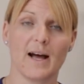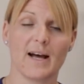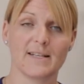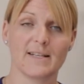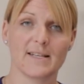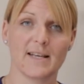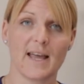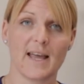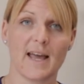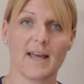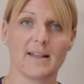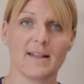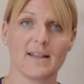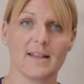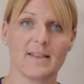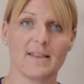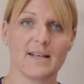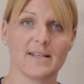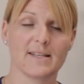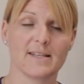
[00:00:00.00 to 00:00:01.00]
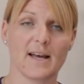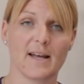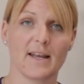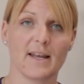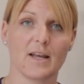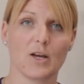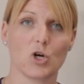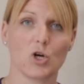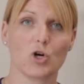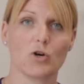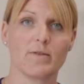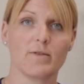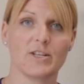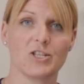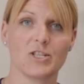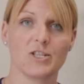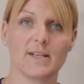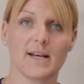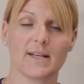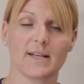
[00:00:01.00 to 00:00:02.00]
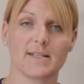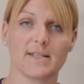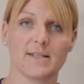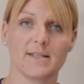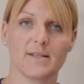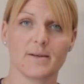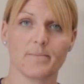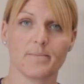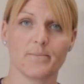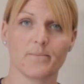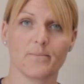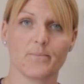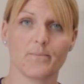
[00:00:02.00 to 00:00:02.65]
as again, this can encourage sexism.